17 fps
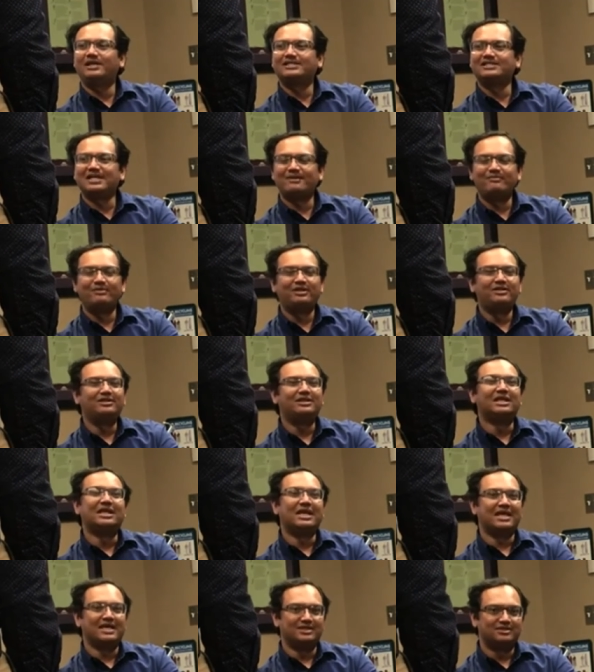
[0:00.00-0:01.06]
examine the
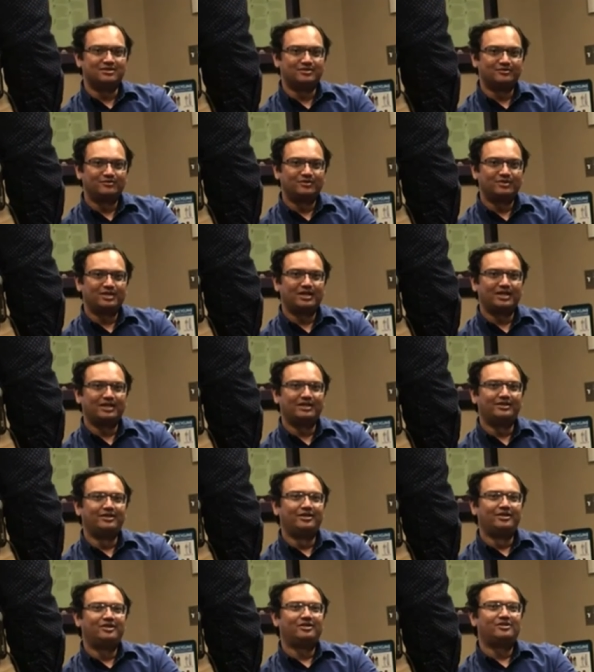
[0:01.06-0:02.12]
gait. Okay?
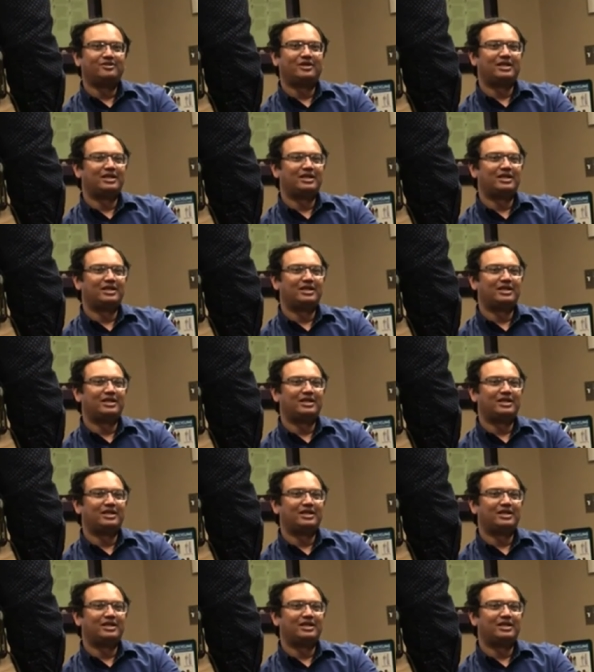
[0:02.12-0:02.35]
You